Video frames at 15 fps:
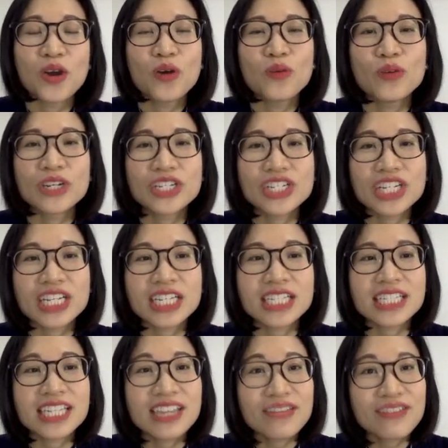which is
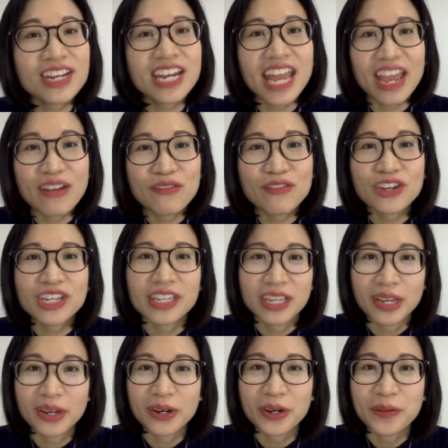given every
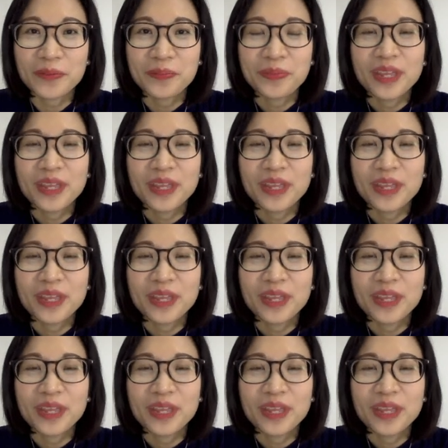year.